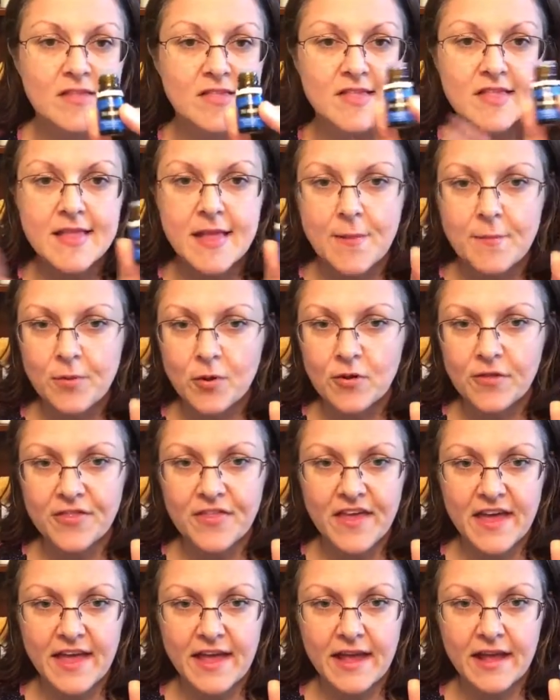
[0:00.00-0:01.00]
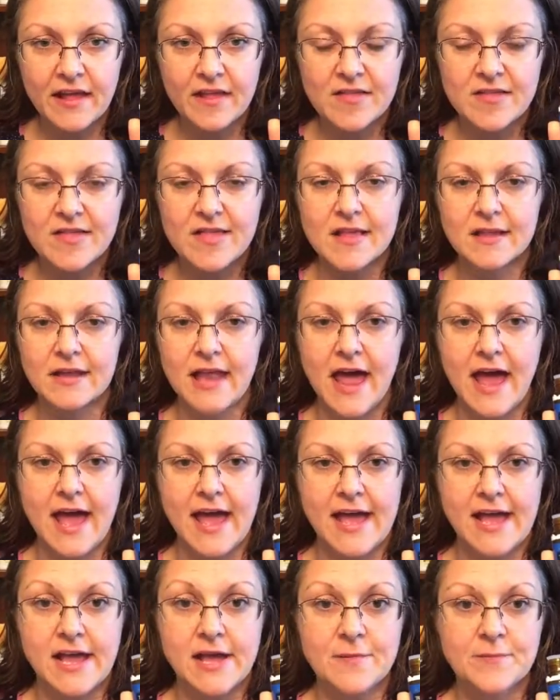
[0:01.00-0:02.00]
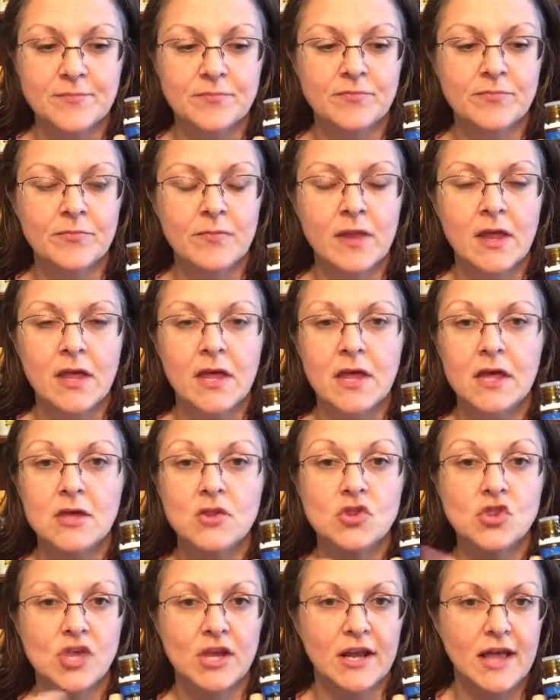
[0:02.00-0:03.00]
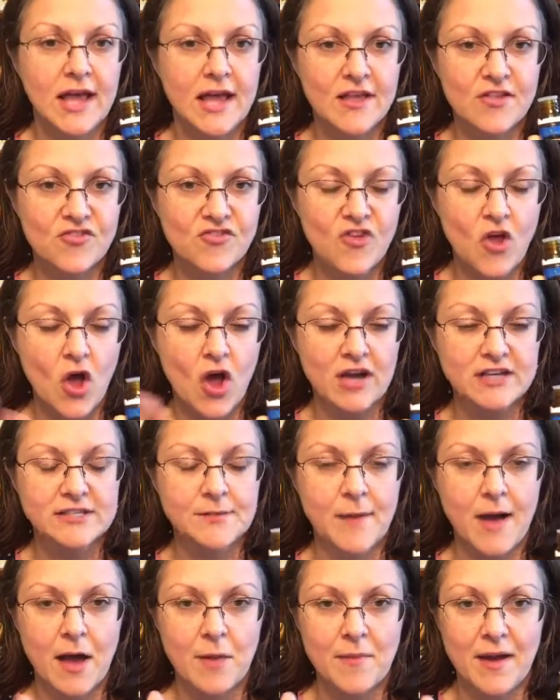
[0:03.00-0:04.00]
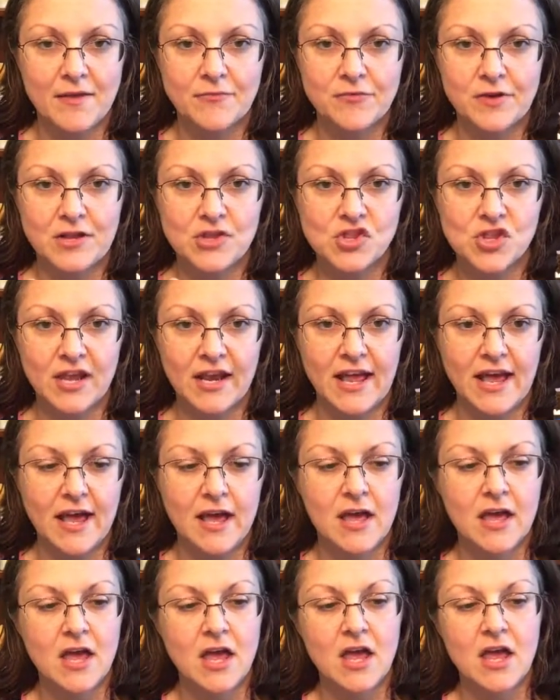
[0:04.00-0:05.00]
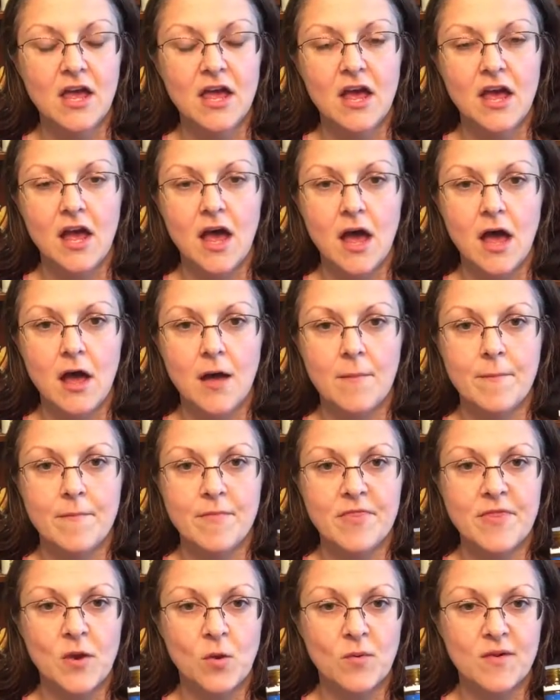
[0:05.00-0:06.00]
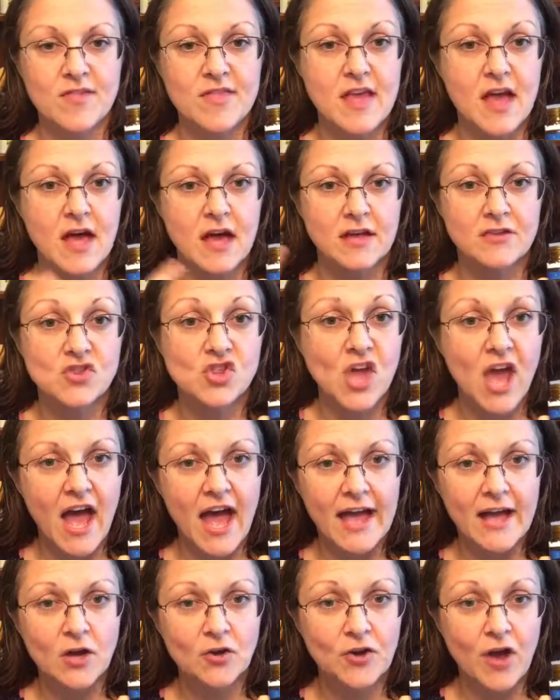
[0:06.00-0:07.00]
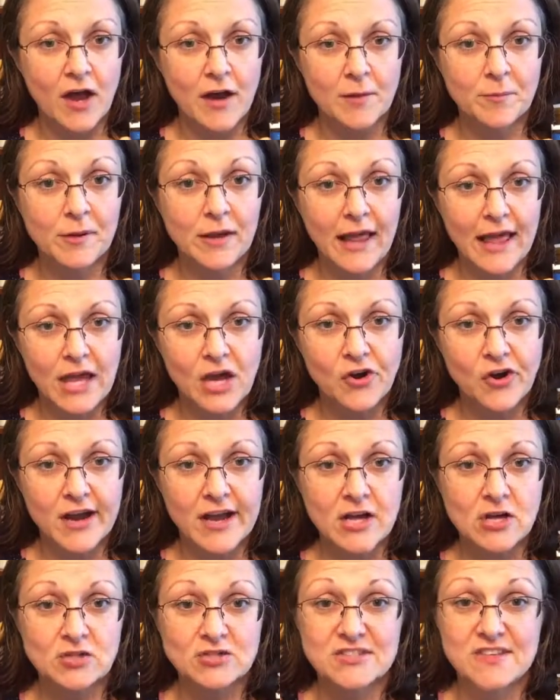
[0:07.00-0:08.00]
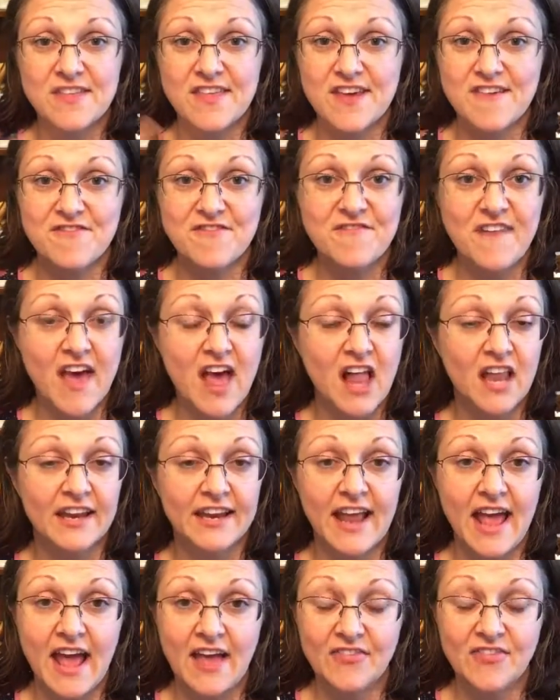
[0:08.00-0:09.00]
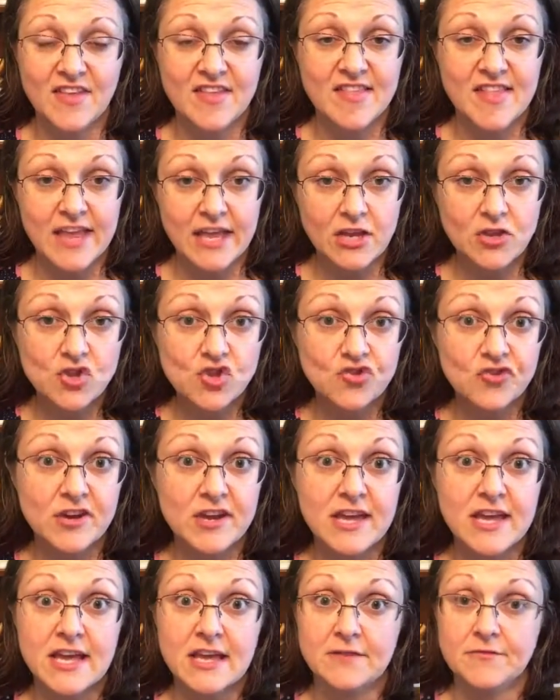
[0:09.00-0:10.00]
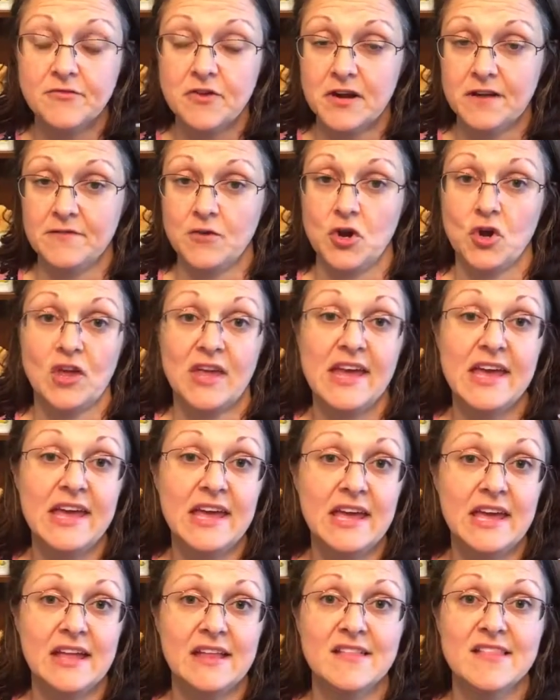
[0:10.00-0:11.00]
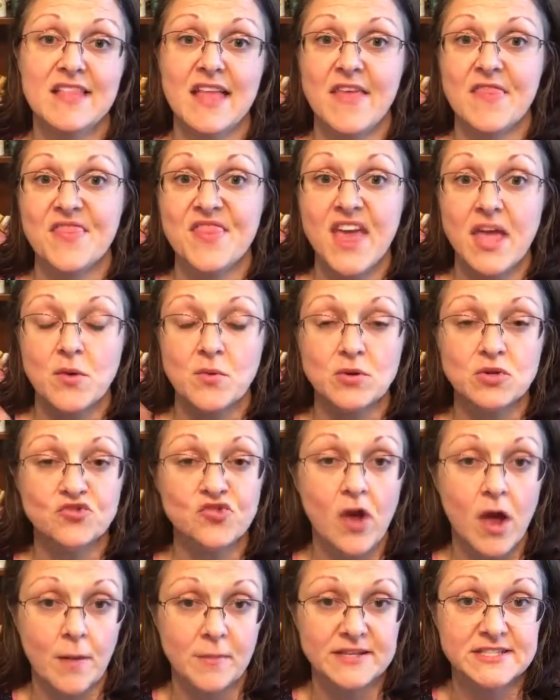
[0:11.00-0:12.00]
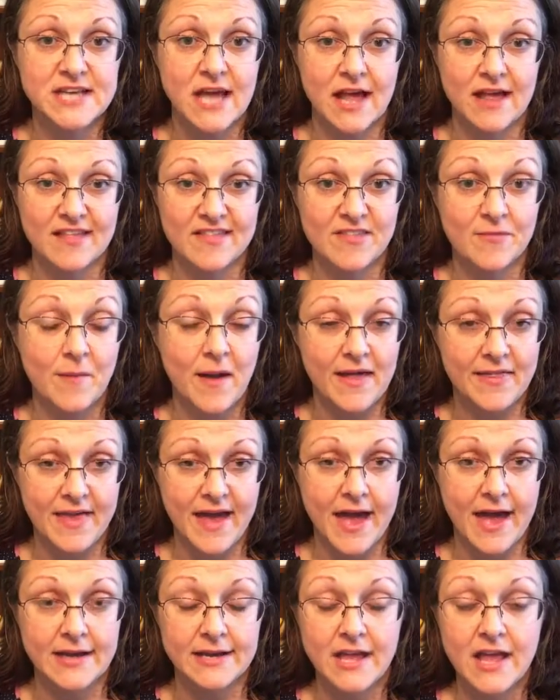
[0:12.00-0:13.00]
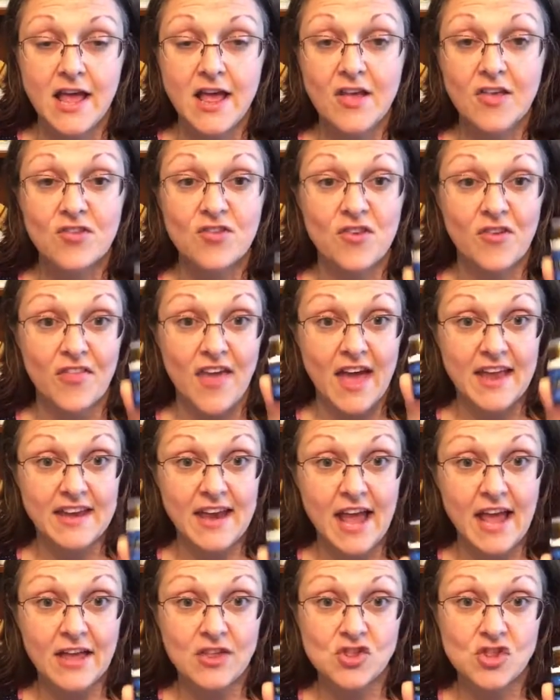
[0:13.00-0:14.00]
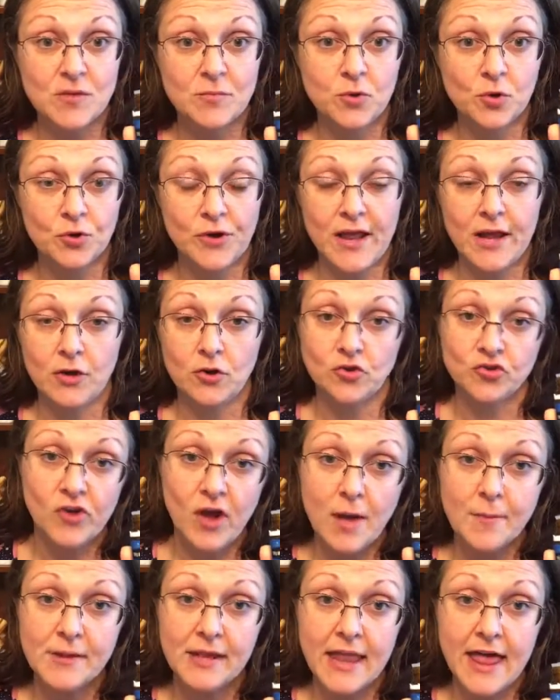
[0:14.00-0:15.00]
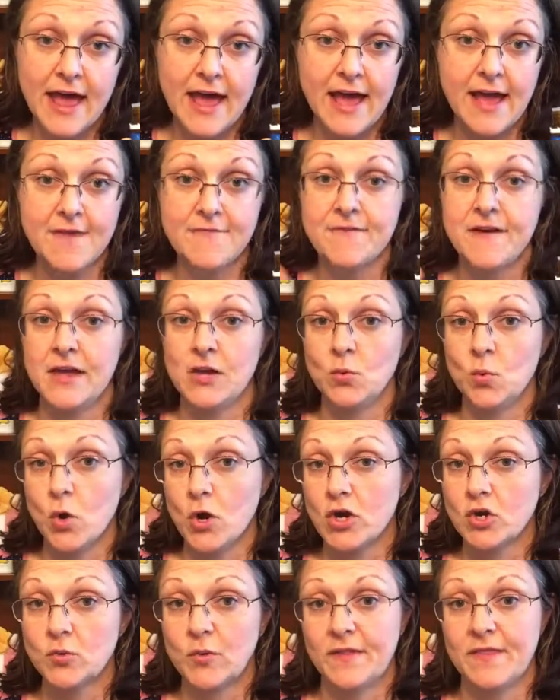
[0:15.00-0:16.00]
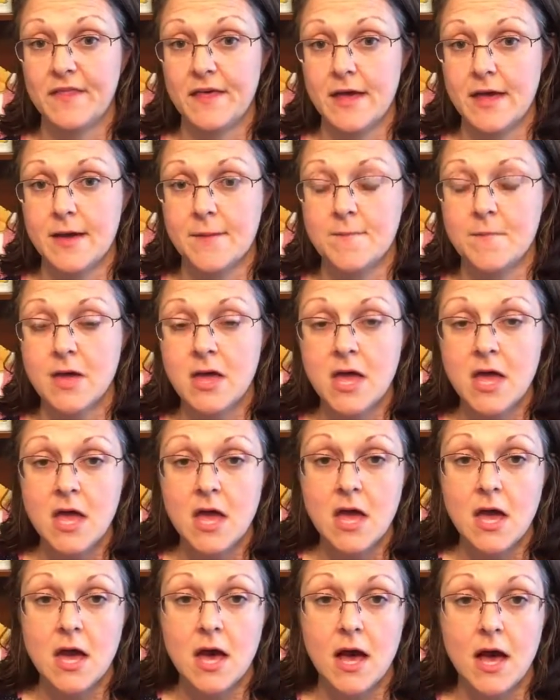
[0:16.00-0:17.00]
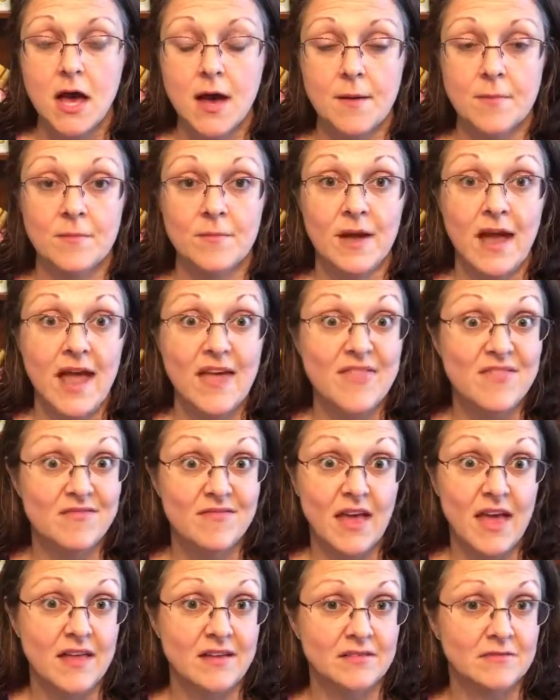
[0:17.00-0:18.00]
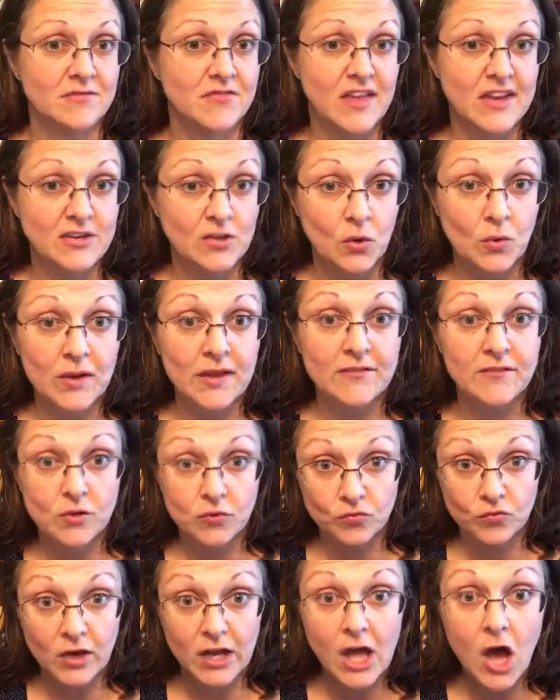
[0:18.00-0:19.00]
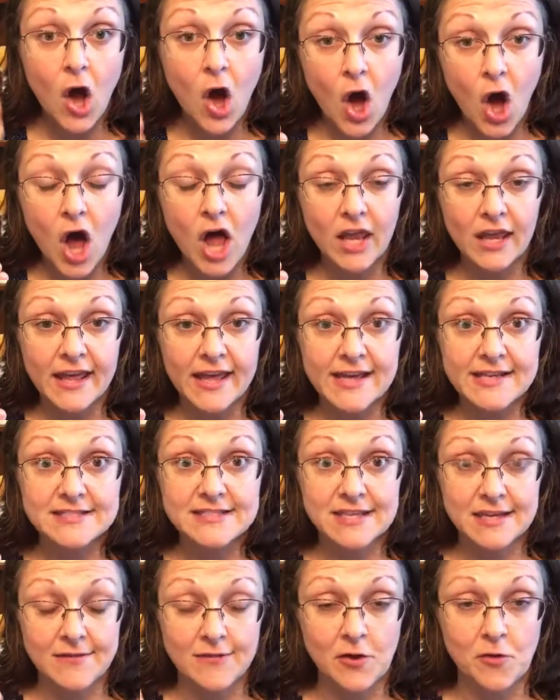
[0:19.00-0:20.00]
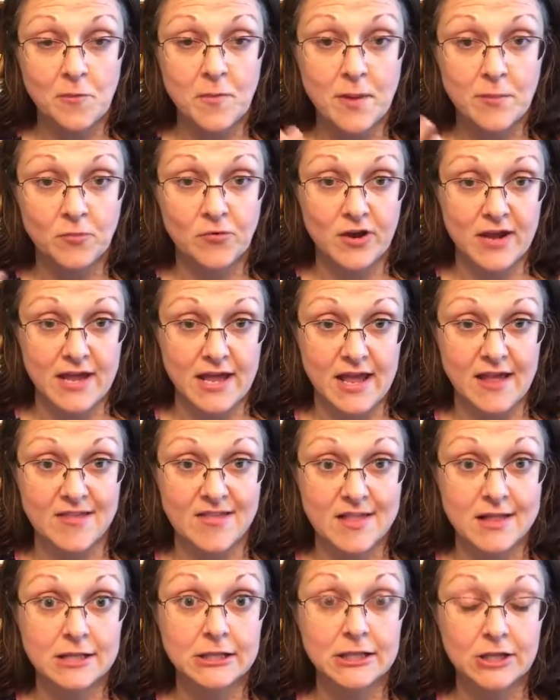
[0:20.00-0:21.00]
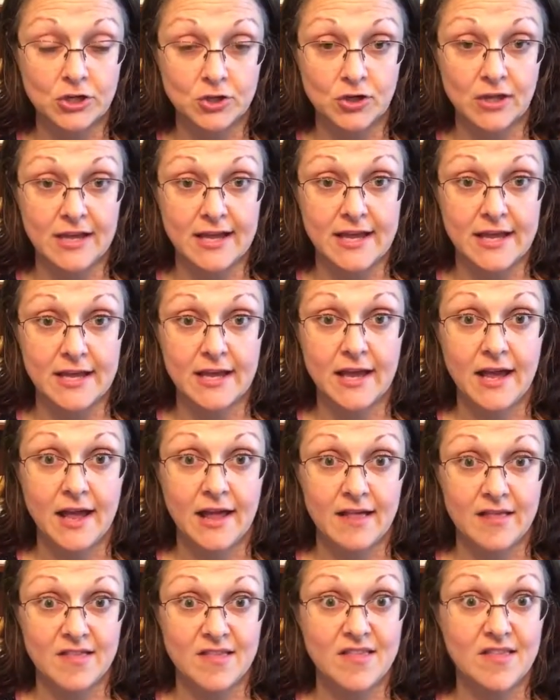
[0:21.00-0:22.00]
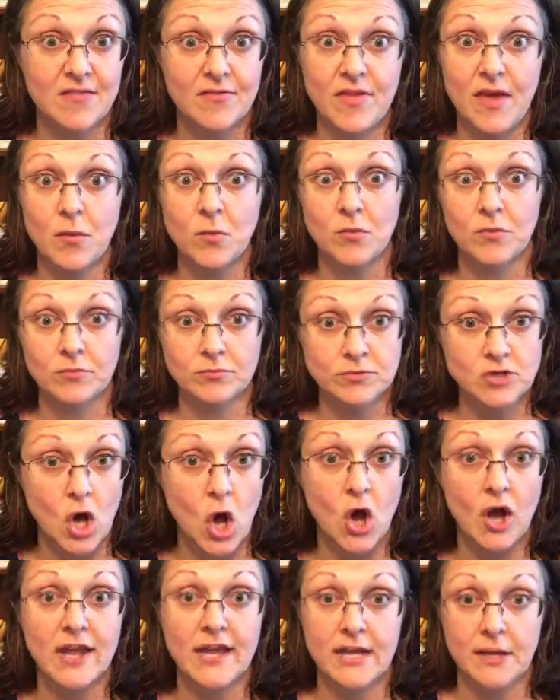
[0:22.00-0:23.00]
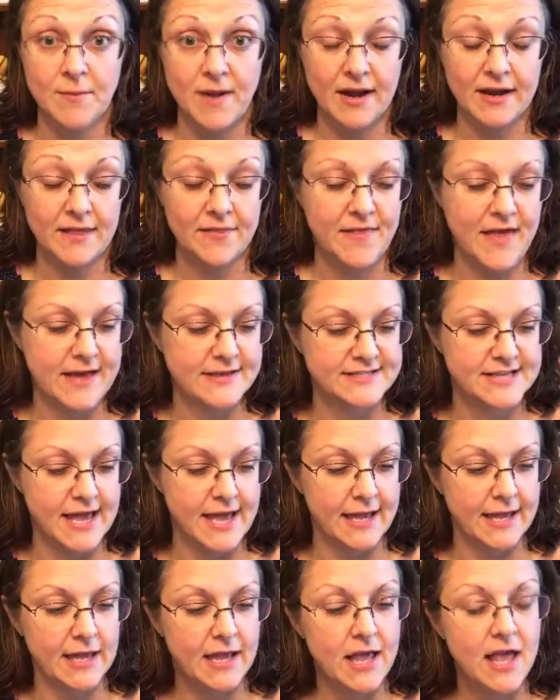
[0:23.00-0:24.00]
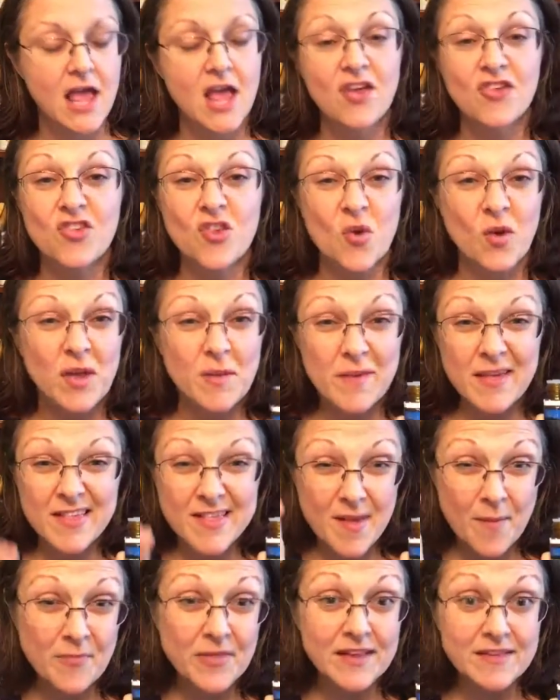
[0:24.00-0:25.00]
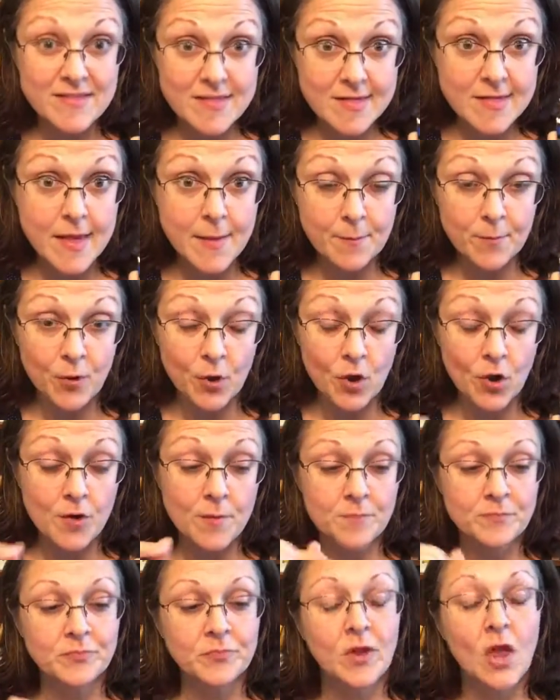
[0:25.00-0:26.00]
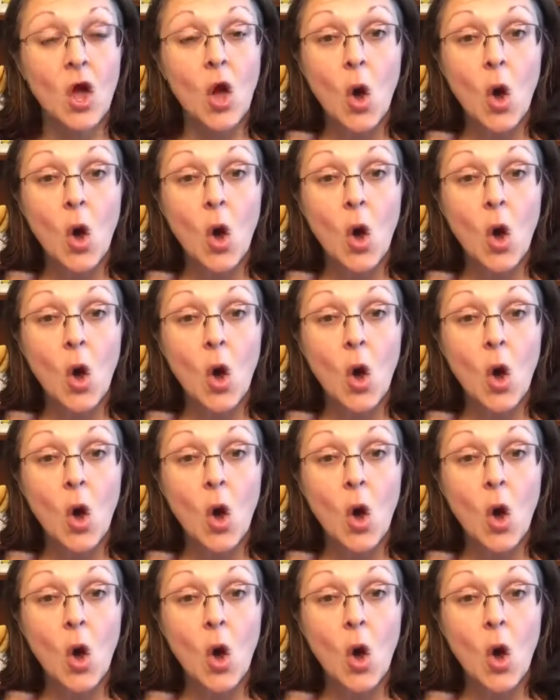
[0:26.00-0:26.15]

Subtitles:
simple things like Jenna has talked about, my friend Jenna. There was a child on a playground that fell and had this injury in front of her kids, and they were traumatized by that. So that night she pulled out her Trauma Life and worked with them, and they don't even recall it in their memory as clearly as they were talking about it that day. So it can be something simple,